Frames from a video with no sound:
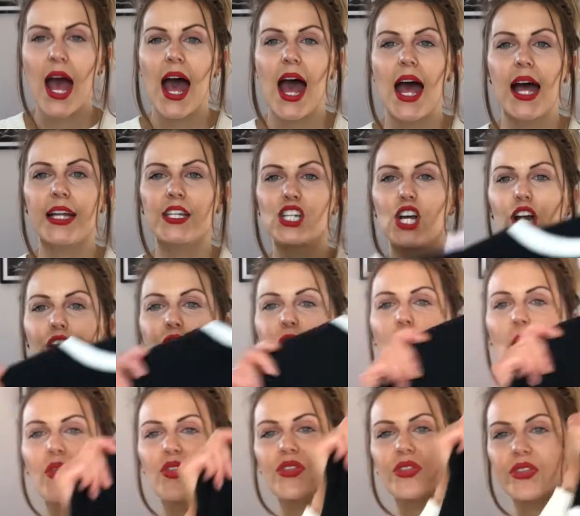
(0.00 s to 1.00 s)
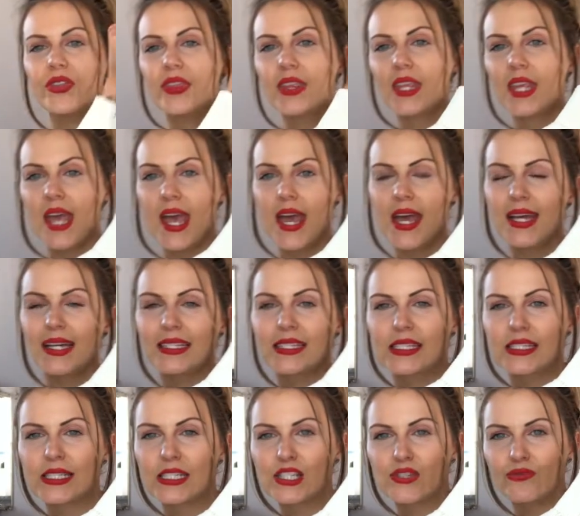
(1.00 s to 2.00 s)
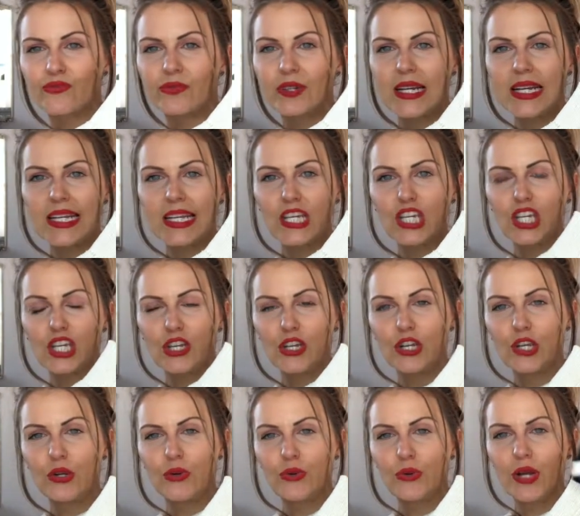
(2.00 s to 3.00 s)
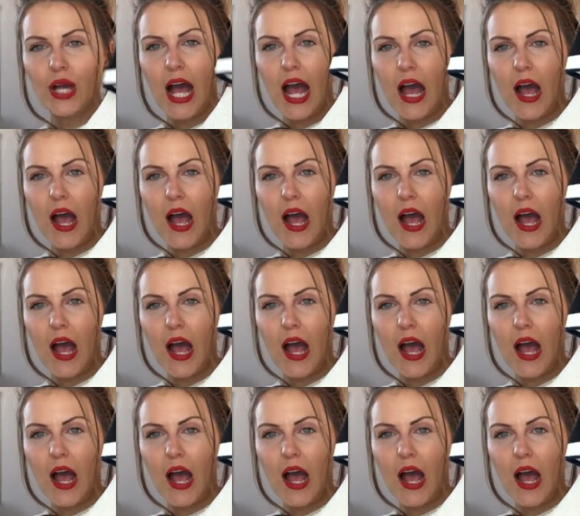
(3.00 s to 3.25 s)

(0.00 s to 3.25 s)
and I got this really cute